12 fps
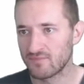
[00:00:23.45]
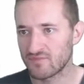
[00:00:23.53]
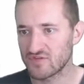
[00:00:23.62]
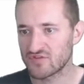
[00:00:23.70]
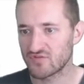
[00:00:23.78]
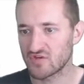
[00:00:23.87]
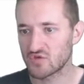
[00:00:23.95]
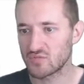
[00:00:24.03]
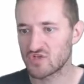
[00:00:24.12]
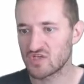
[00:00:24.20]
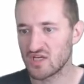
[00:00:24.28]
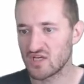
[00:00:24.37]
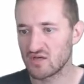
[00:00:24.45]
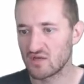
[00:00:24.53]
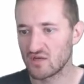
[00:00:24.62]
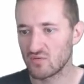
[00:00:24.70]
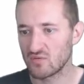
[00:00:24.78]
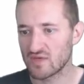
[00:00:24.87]
This virtual machine
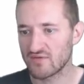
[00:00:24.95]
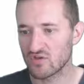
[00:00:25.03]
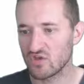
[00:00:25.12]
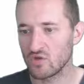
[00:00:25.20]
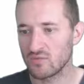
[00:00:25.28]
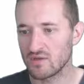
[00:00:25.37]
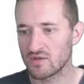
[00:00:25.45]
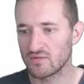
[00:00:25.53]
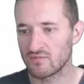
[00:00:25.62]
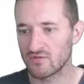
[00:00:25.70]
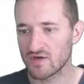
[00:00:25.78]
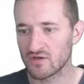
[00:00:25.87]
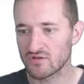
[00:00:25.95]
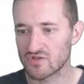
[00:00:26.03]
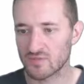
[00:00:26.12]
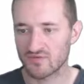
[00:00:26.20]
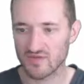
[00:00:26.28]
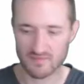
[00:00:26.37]
would have a kubelet running on
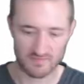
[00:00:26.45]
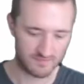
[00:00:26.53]
top of it.